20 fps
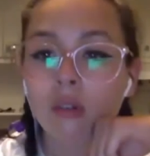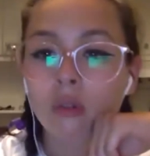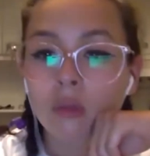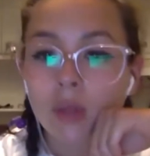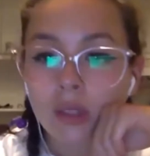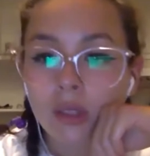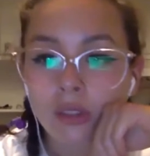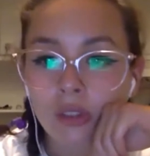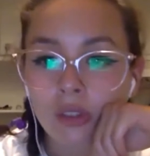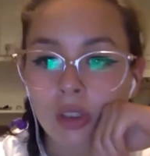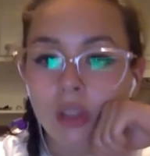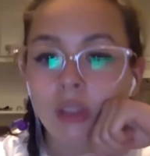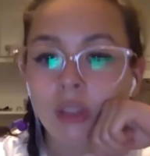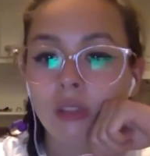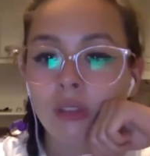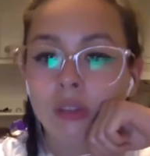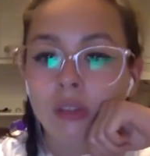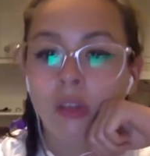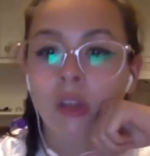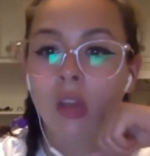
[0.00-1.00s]

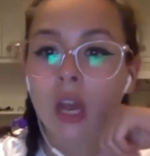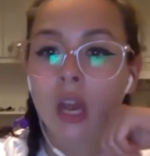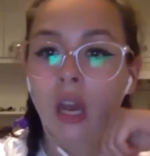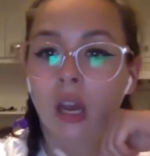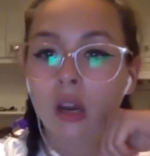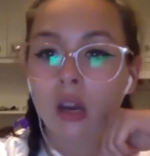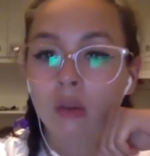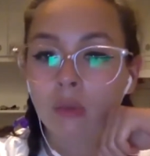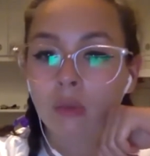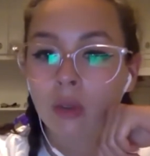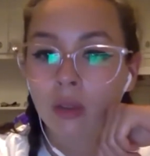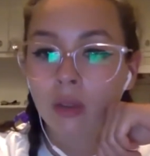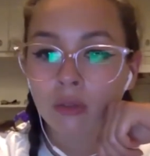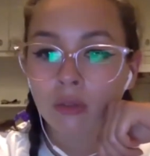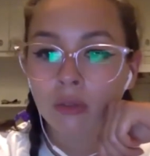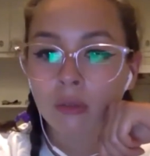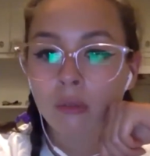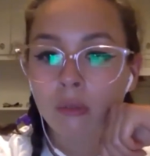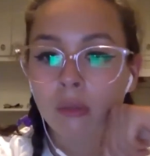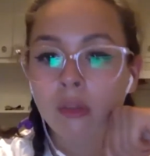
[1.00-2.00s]
questions. One
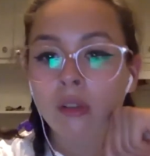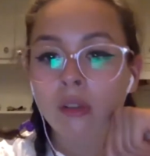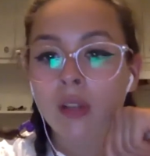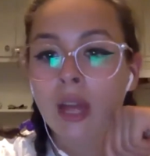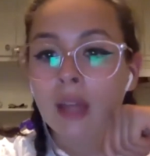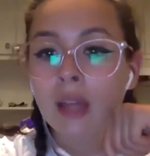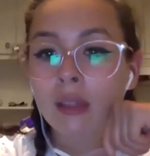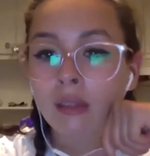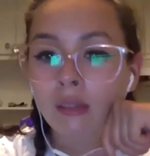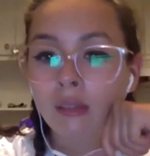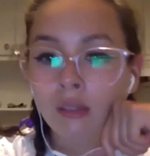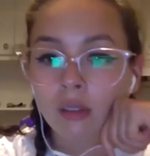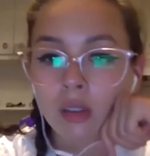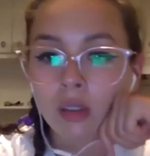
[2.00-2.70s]
from Celeste.